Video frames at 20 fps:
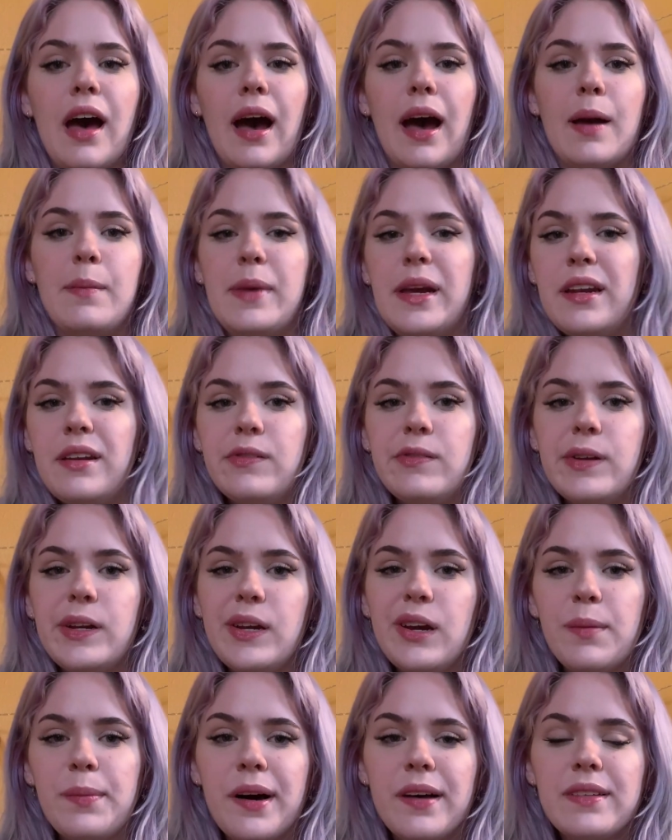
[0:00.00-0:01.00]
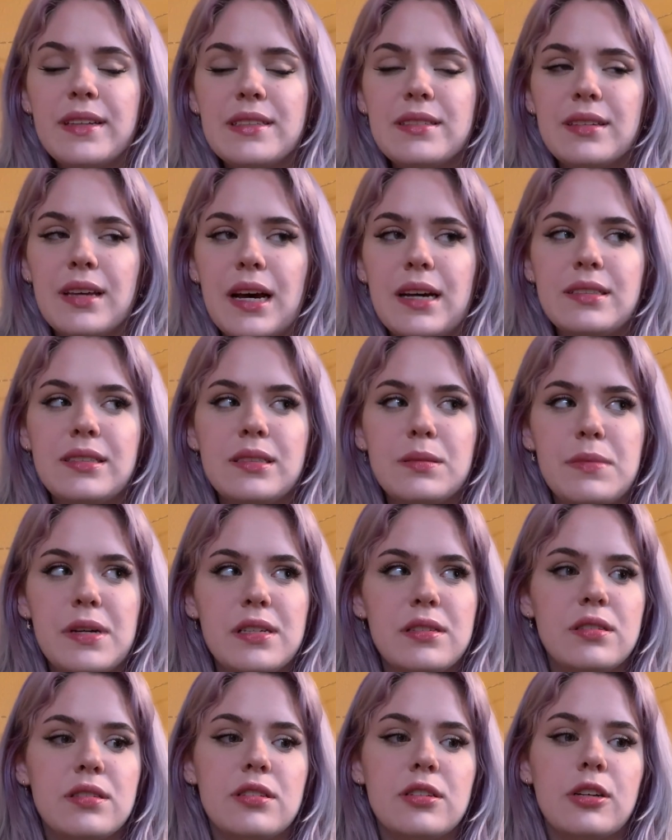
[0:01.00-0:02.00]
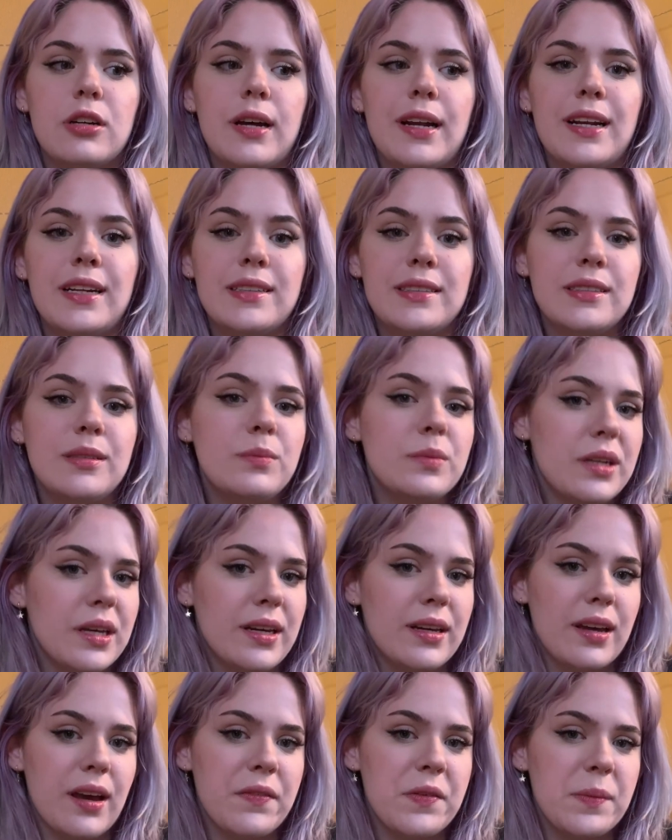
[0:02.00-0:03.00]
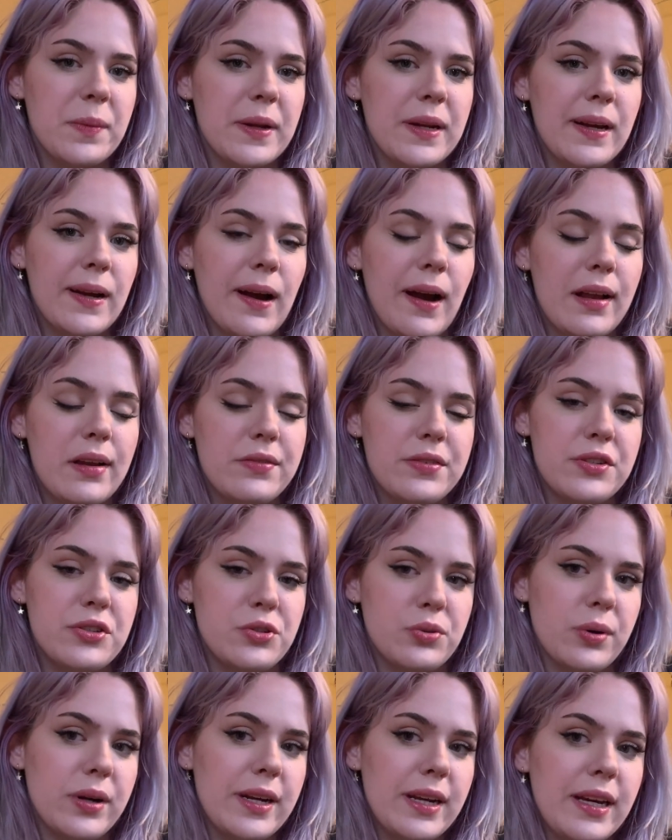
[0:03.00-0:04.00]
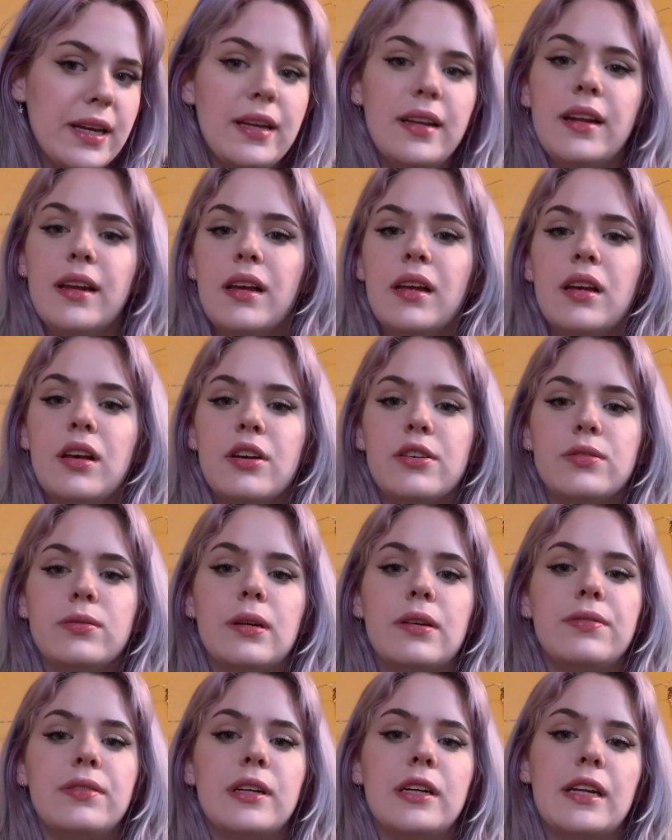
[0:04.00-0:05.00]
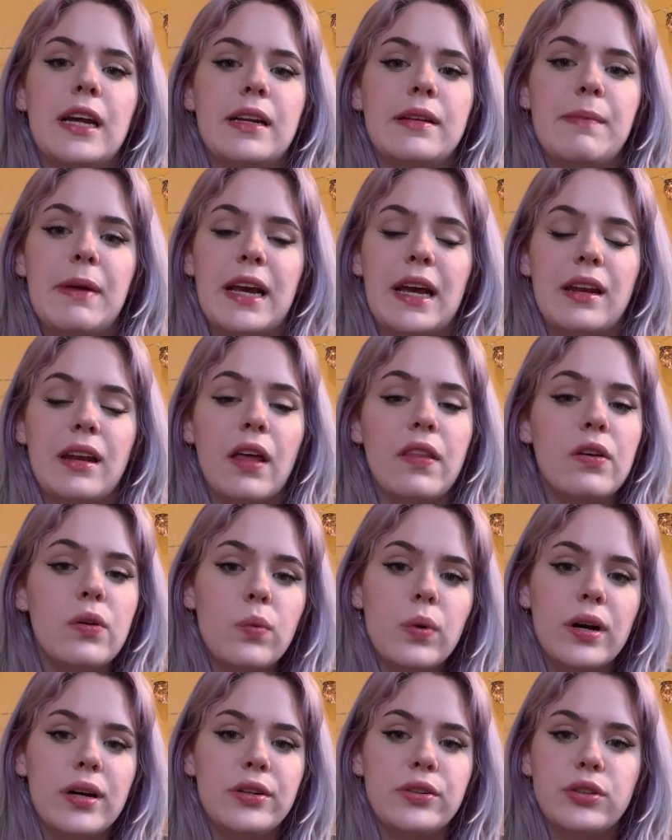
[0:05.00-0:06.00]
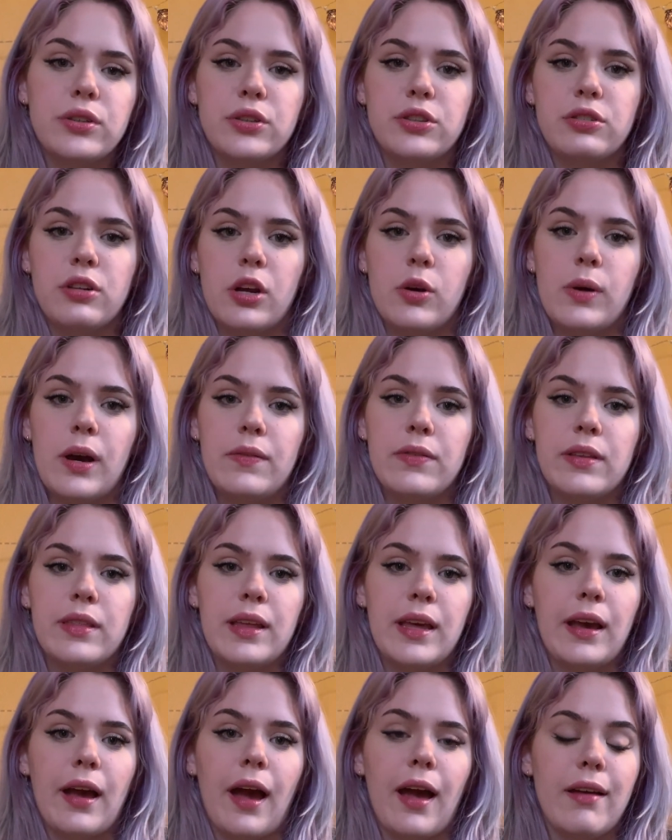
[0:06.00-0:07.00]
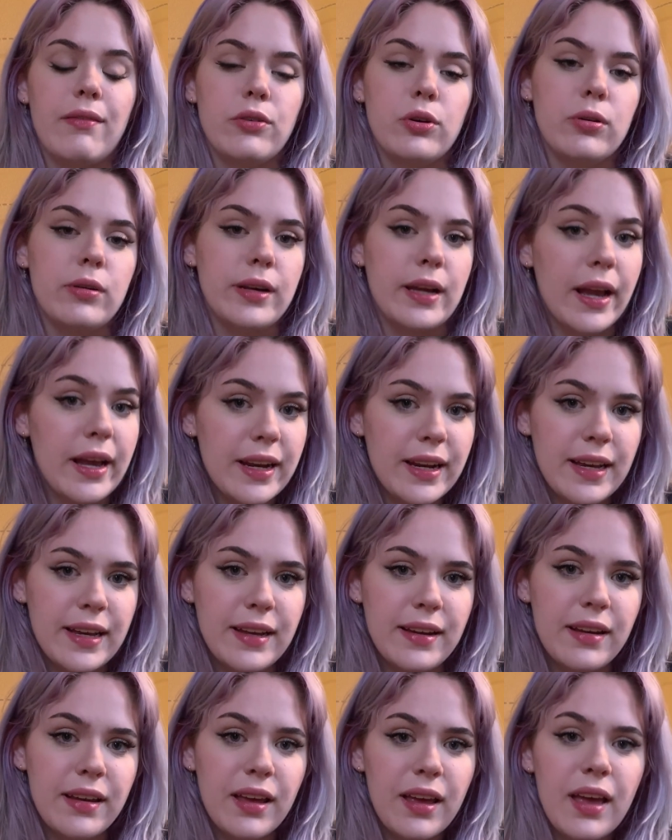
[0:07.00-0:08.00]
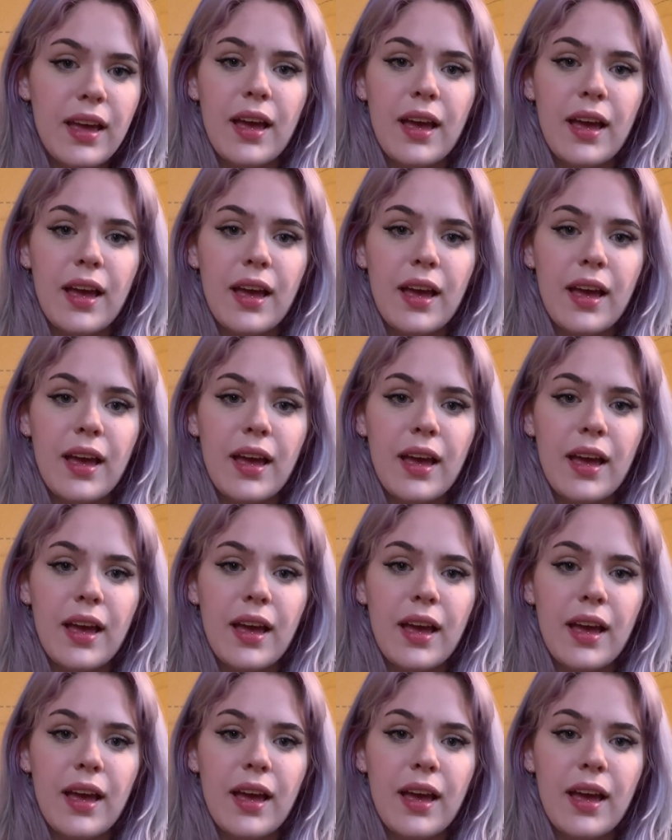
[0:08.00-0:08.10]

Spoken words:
I made a video about this last semester and it seemed like everybody kind of enjoyed it, so I figured I'd make another one to show you everything I've created.